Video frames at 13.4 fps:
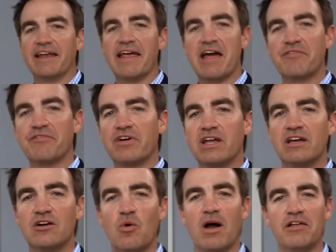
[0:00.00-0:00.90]
that
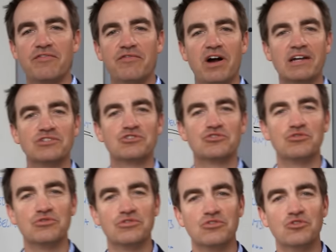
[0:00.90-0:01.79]
every qualified
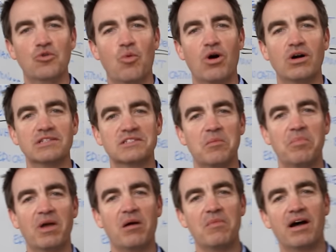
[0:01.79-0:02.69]
student who wants a
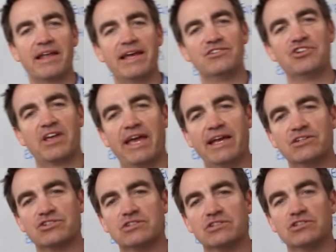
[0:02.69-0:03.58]
Belmont
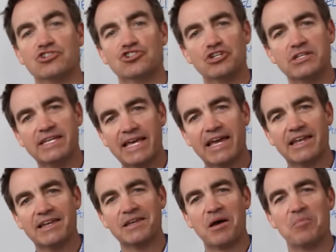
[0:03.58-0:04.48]
education should
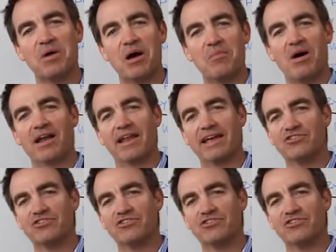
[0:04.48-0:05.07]
get a Belmont